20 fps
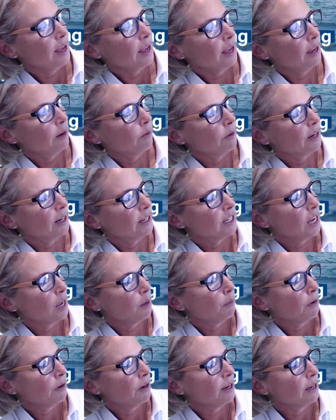And when I
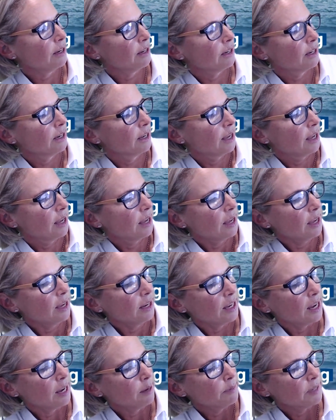tap on it,
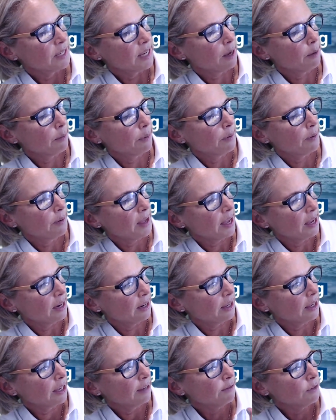it comes up and
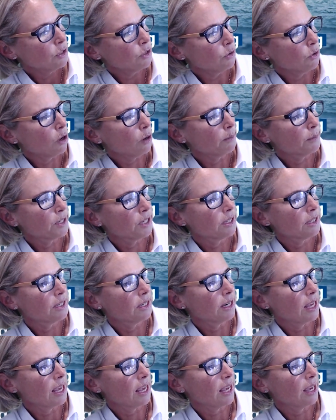it gives you options
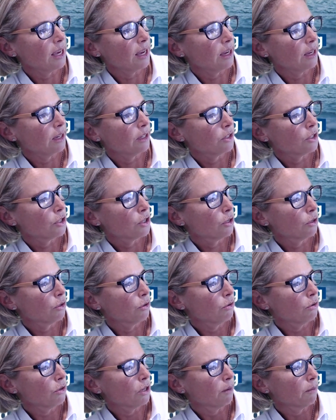in here
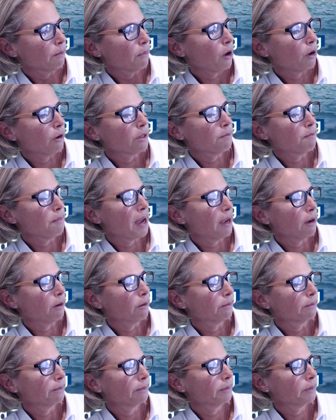to compose
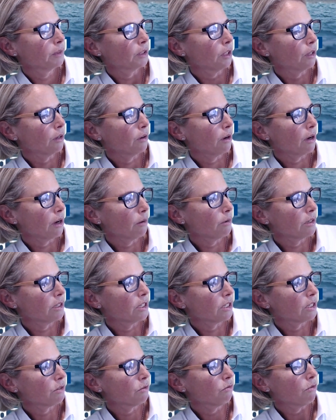mail. So I would
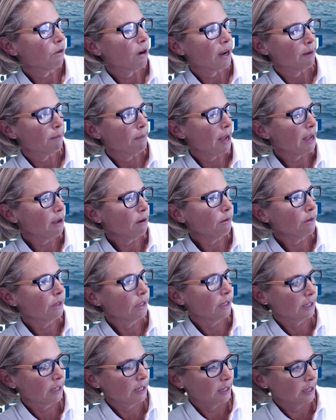just write a mail,
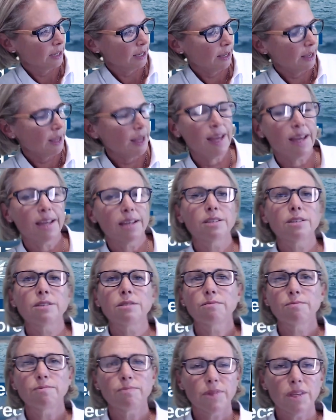
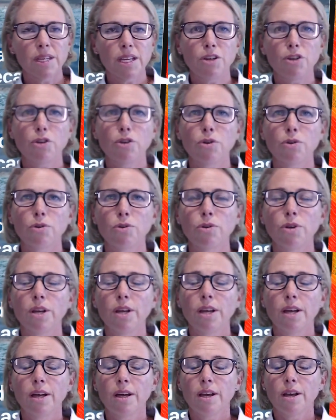and then
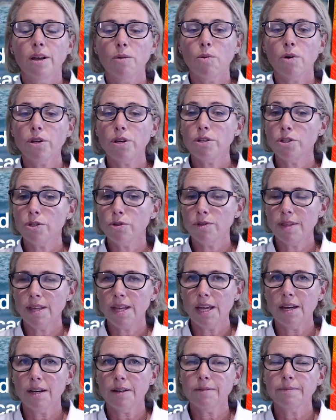what you do
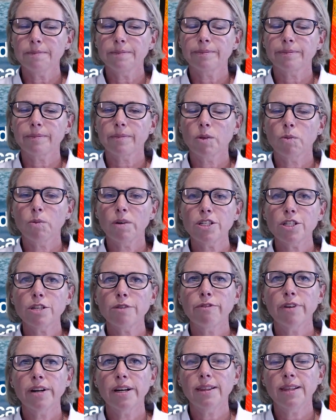then, once
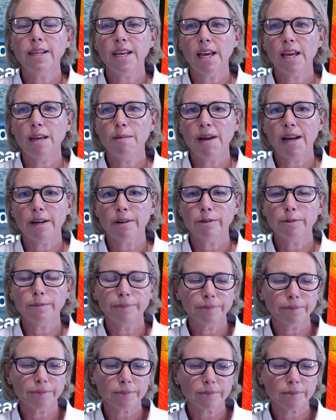you've written the email,